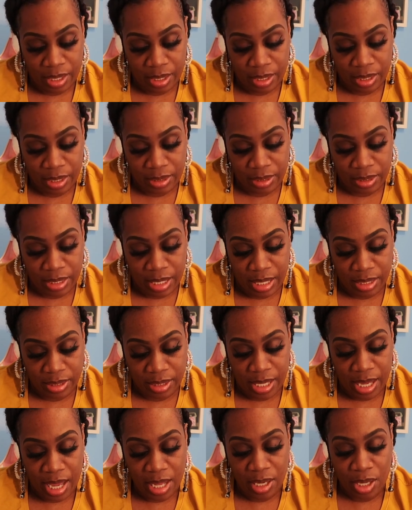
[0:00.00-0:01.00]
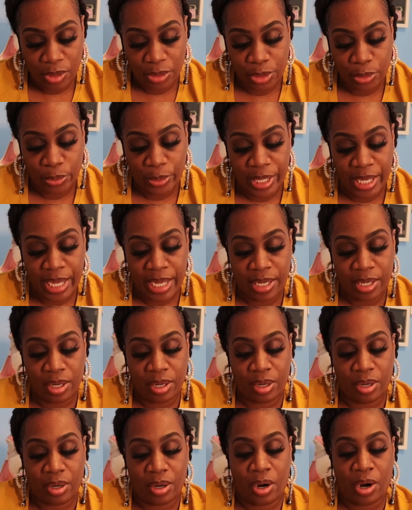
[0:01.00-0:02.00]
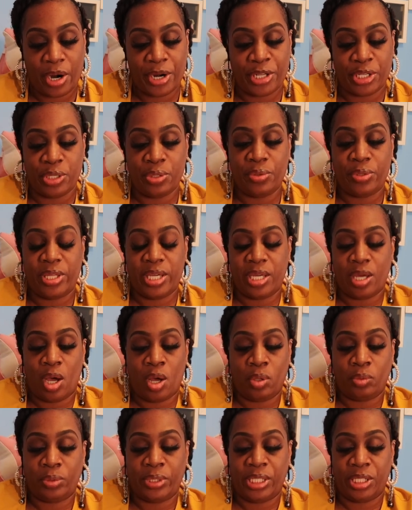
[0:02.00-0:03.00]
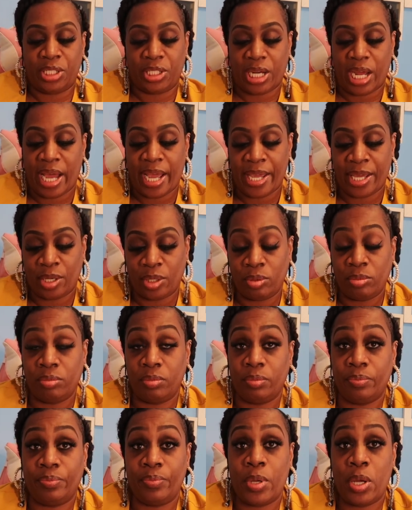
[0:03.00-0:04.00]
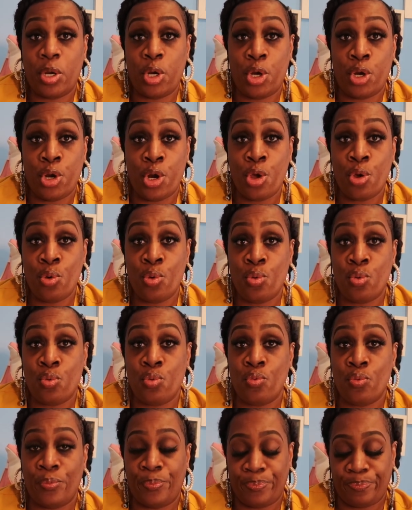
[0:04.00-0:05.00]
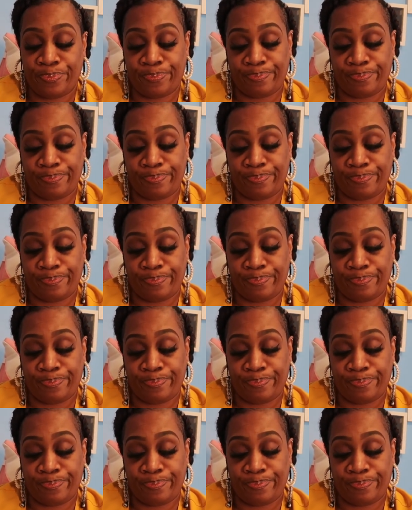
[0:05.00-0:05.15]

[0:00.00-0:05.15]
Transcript: It says, hello tweet, are you the only child? No.